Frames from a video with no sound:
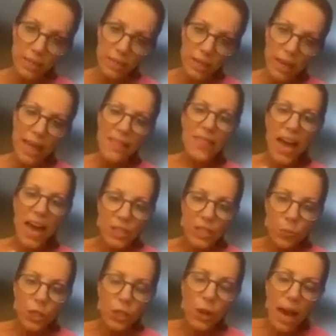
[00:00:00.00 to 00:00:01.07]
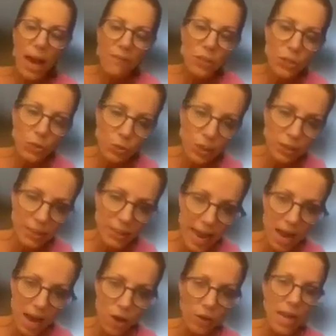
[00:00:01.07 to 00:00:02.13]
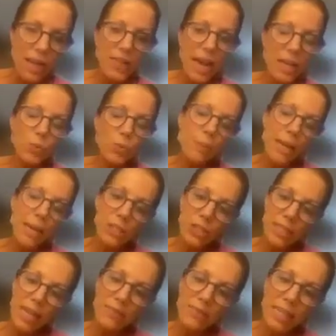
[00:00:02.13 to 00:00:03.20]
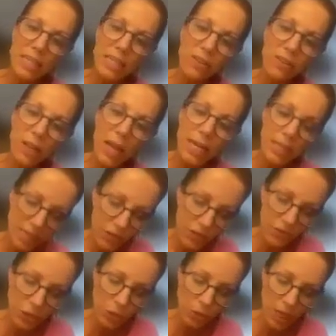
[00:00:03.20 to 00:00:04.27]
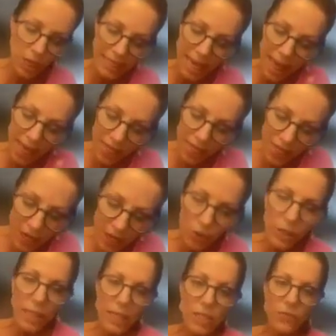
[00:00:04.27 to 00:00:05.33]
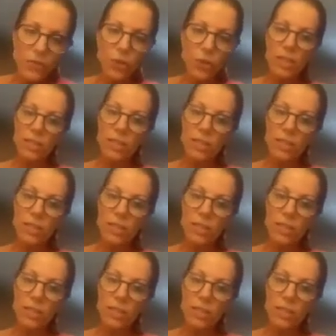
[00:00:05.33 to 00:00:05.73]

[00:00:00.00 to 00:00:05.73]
That's where you have to drill down. That's where patients have to individualize their needs versus